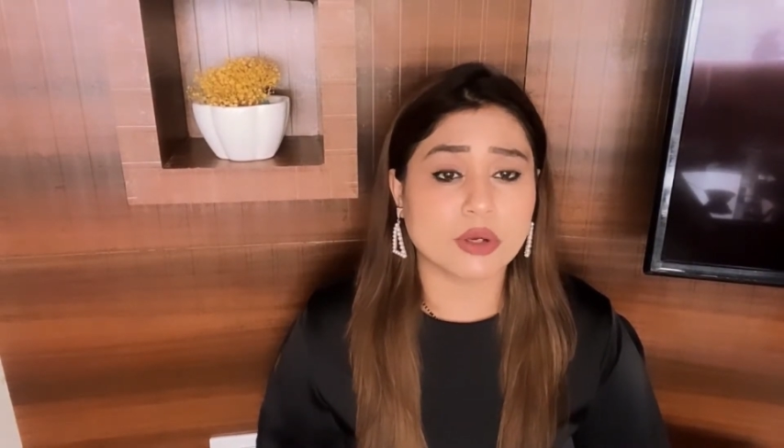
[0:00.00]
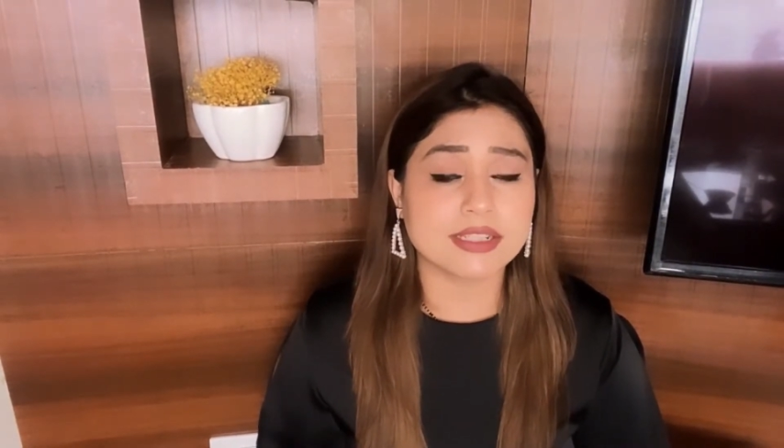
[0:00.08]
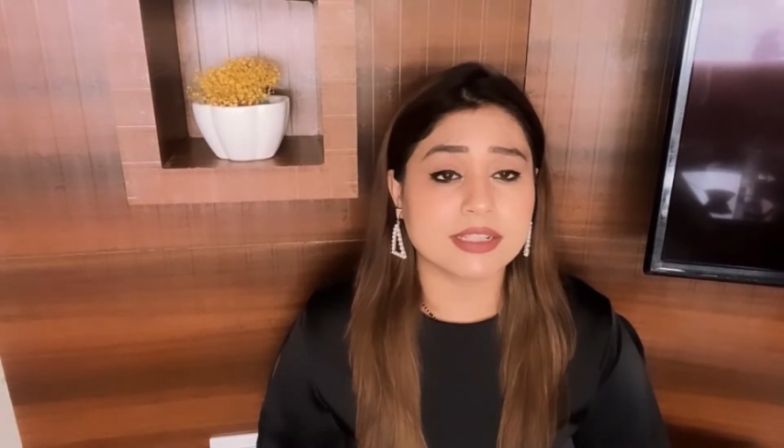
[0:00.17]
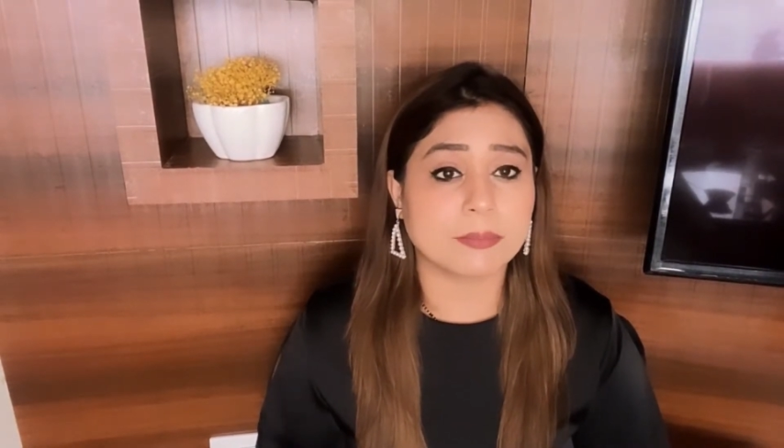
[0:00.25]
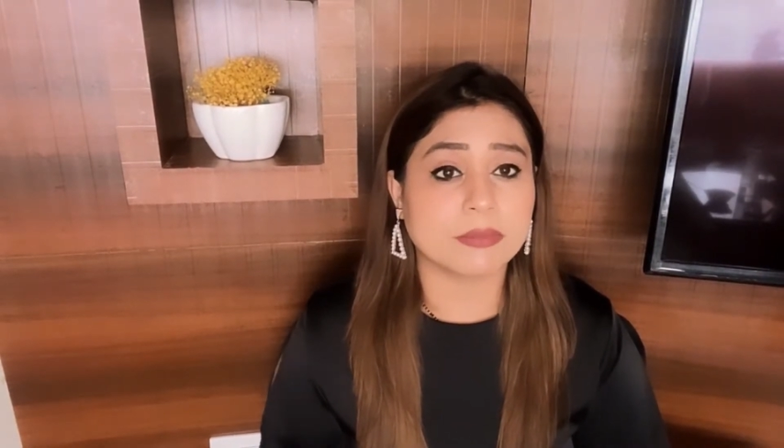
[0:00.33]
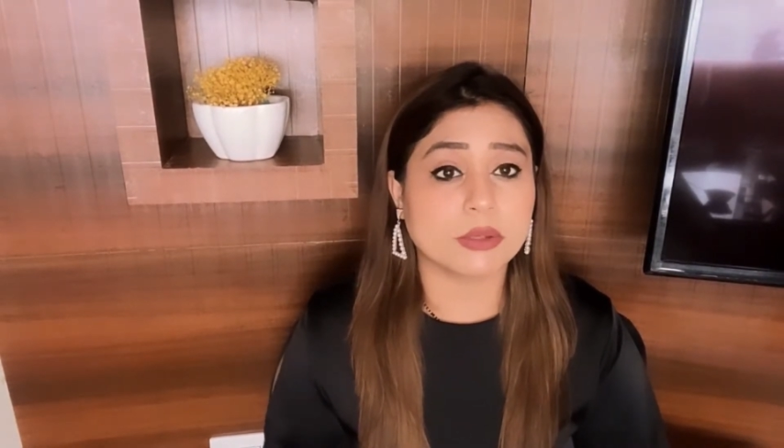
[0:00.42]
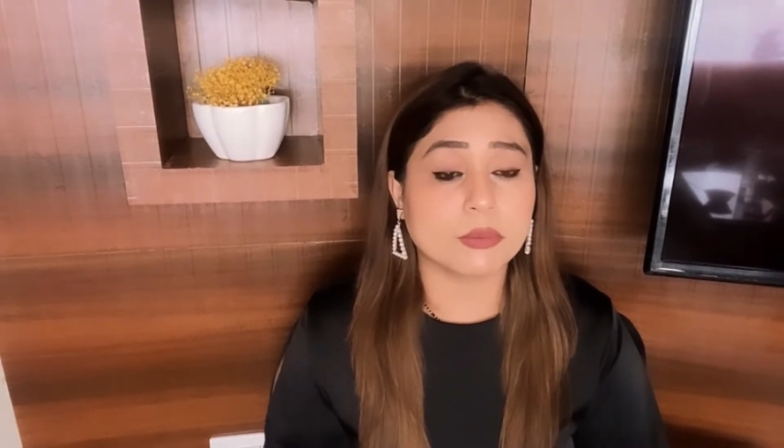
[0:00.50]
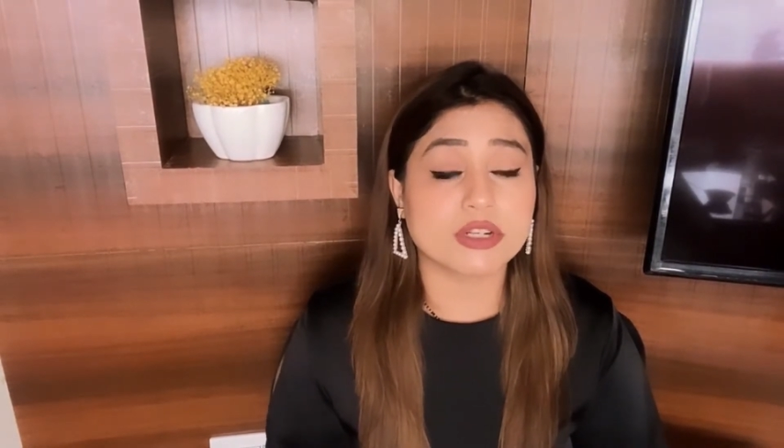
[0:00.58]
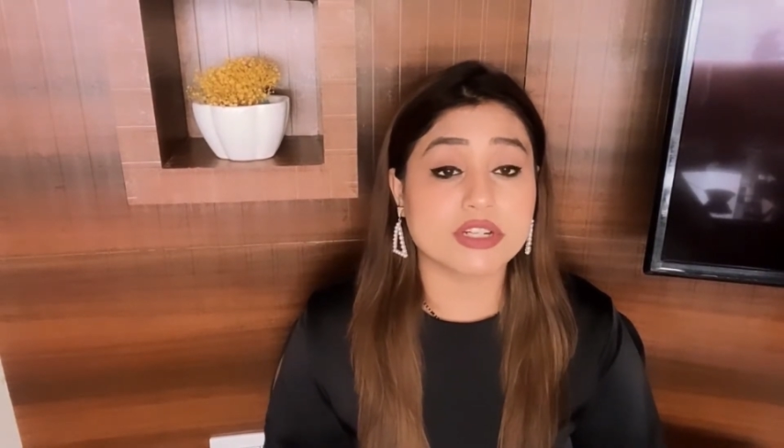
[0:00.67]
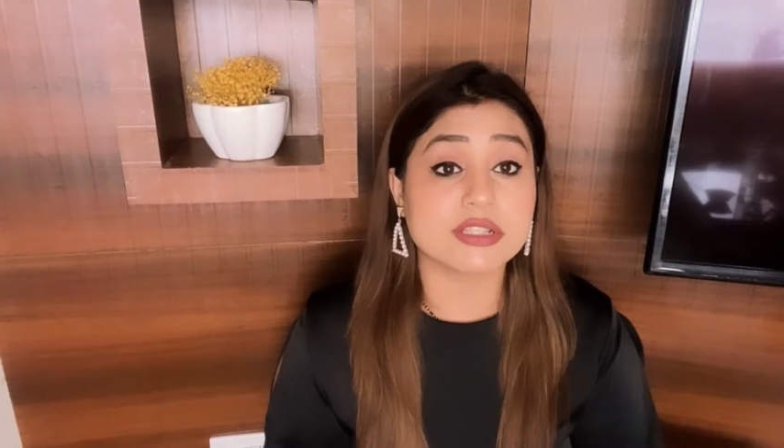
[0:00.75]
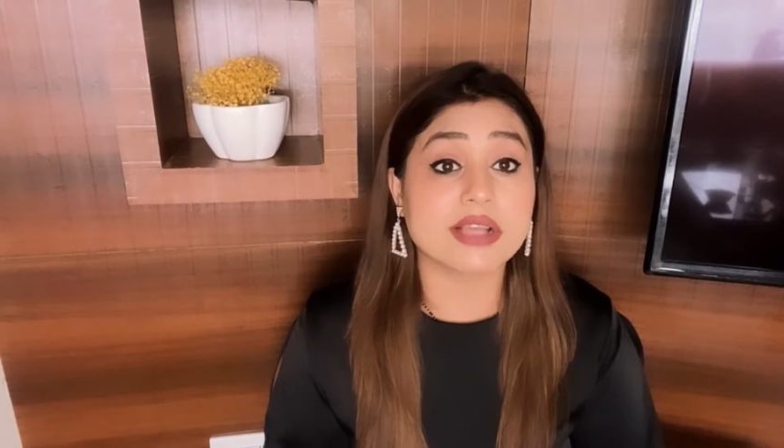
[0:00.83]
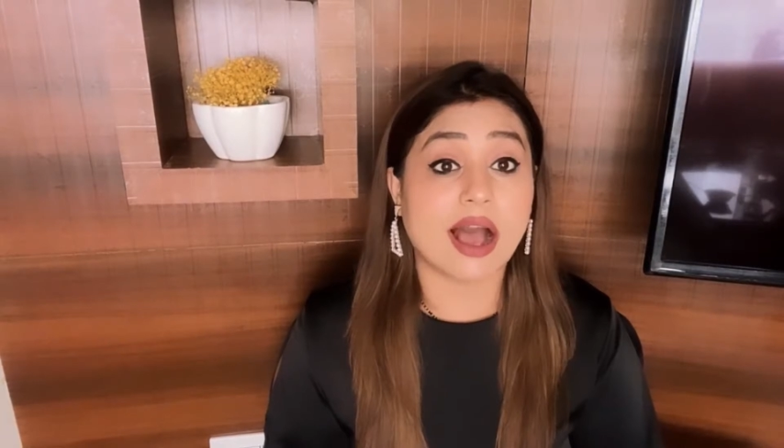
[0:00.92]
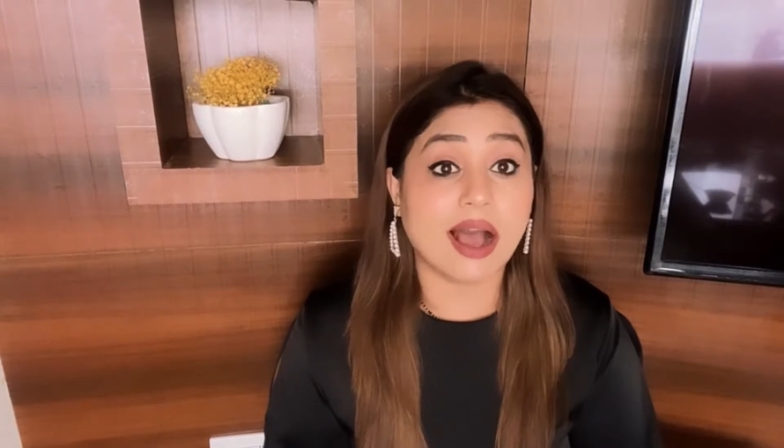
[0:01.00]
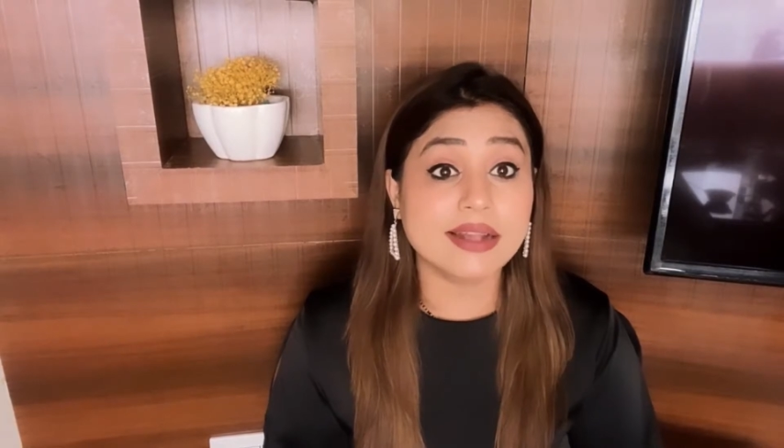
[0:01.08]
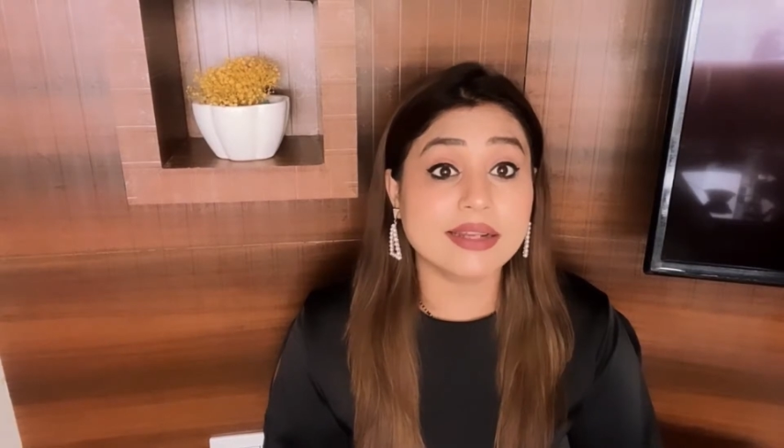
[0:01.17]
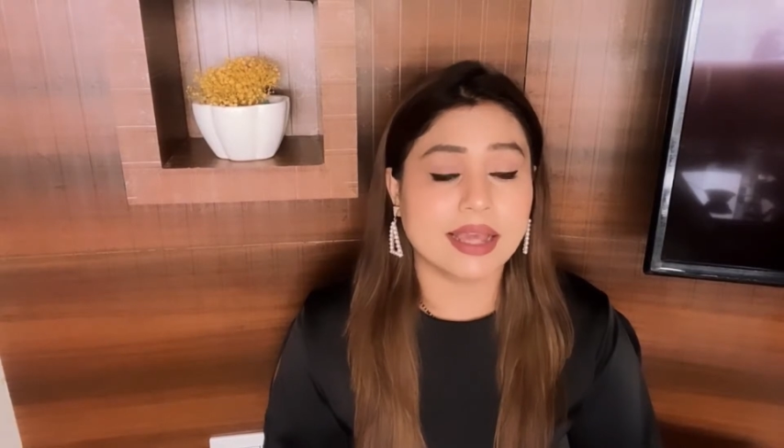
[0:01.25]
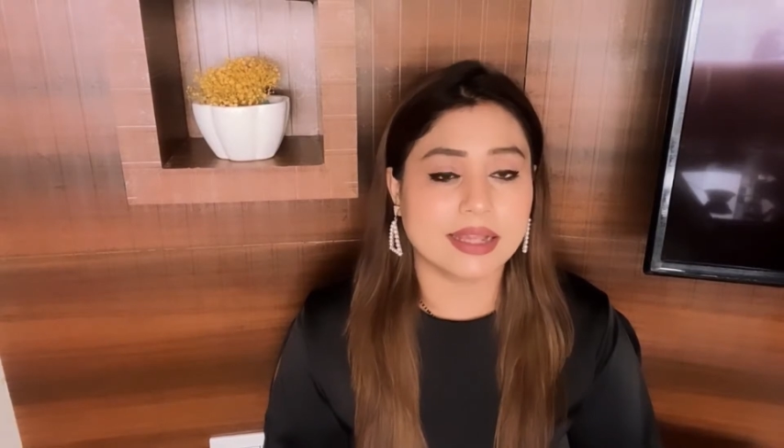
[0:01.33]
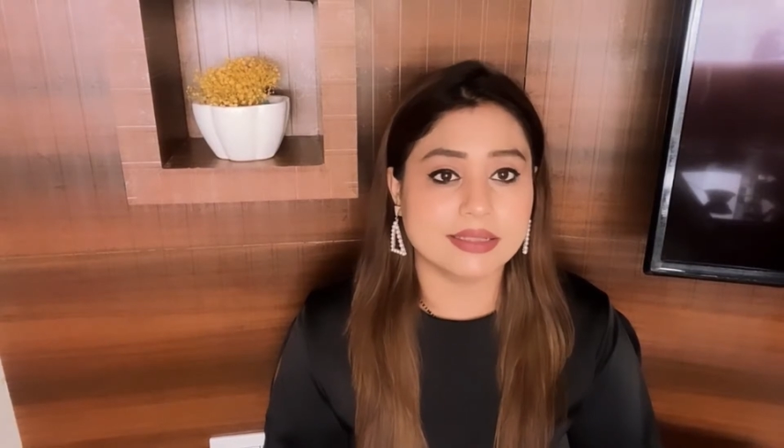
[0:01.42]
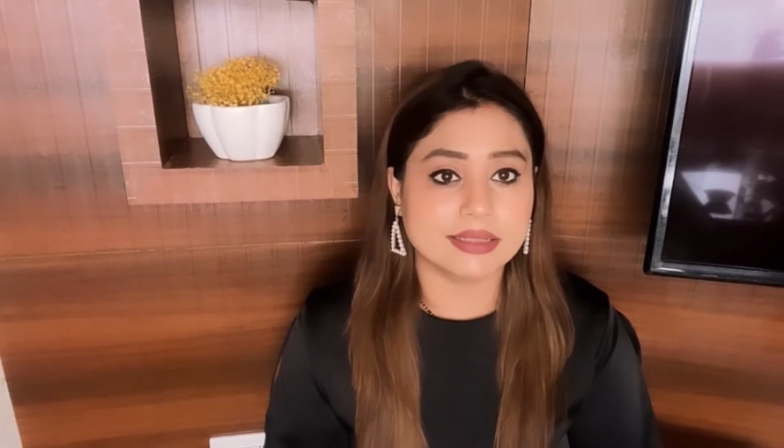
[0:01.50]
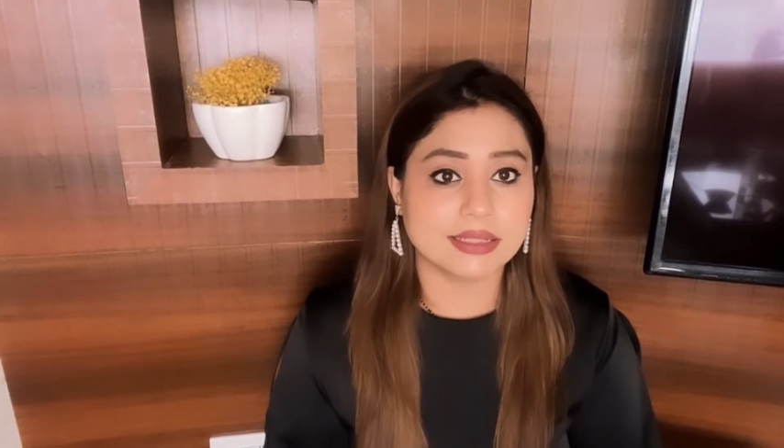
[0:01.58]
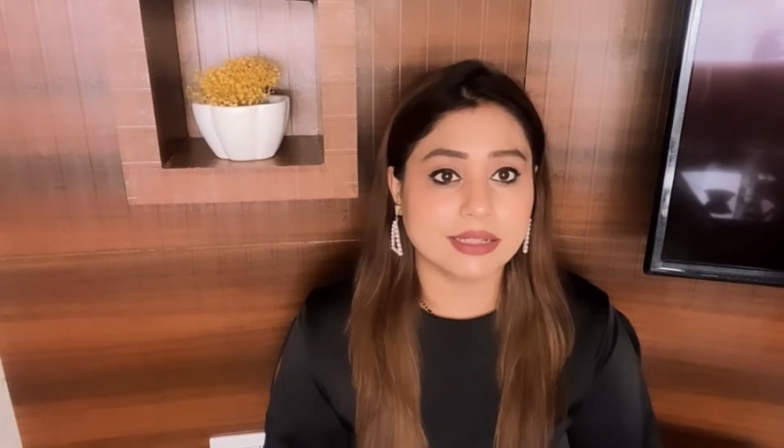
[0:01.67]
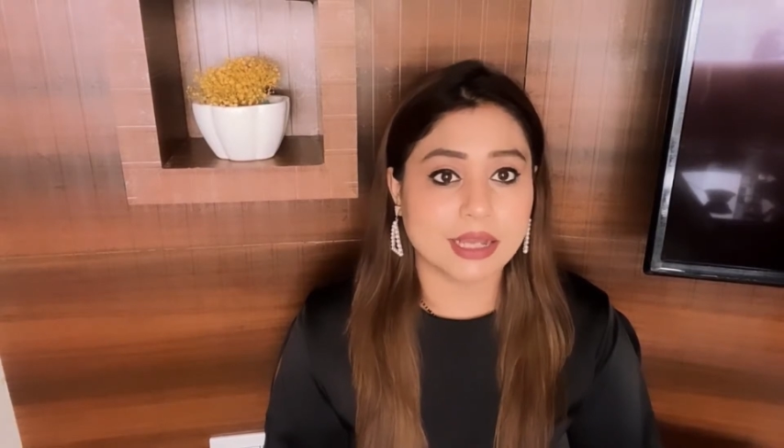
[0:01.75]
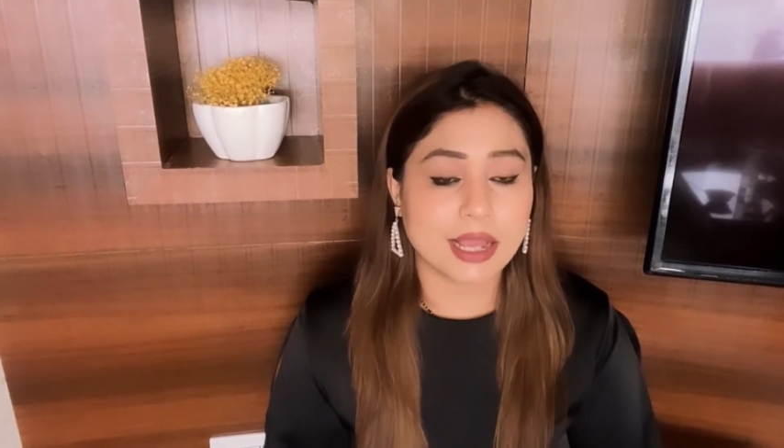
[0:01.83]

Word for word: on something which is unhealthy.